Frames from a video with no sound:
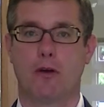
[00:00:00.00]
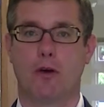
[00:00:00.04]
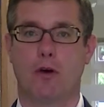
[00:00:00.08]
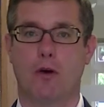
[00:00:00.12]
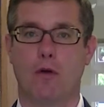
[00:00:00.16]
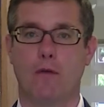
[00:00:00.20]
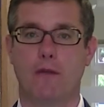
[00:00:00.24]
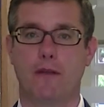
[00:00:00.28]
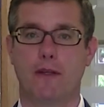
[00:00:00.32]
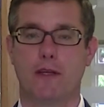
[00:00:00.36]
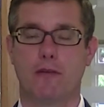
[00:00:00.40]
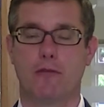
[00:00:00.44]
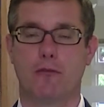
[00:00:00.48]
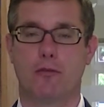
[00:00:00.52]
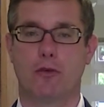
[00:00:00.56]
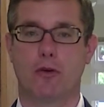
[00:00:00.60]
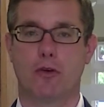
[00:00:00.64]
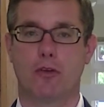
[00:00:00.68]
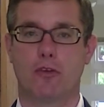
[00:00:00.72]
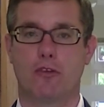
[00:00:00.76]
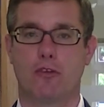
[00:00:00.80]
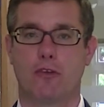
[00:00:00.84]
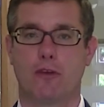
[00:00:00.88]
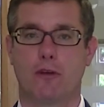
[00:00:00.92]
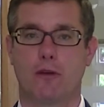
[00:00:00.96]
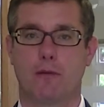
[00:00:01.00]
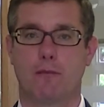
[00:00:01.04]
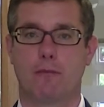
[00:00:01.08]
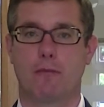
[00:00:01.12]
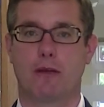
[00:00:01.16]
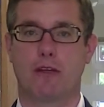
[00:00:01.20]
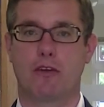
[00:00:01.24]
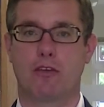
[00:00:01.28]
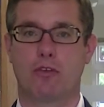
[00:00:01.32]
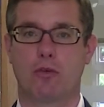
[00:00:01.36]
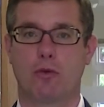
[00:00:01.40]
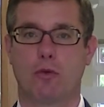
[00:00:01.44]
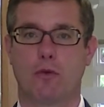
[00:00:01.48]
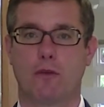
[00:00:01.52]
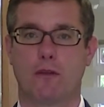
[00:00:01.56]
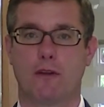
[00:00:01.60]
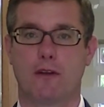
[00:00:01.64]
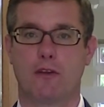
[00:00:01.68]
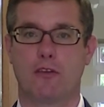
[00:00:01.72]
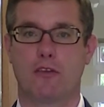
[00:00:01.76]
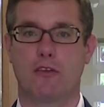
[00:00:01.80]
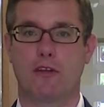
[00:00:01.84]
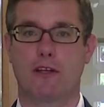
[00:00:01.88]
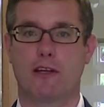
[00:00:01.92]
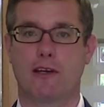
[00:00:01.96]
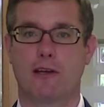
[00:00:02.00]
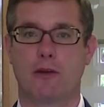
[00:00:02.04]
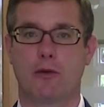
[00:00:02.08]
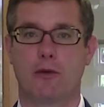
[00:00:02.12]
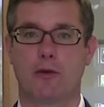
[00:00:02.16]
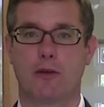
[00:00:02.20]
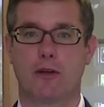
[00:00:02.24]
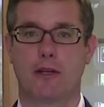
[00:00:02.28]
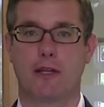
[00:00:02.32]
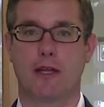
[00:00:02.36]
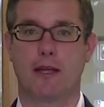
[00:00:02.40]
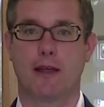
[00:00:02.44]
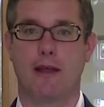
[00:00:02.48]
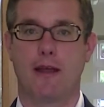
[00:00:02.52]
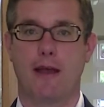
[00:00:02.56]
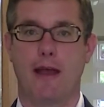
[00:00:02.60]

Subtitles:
on the invoice, make sure that it's included.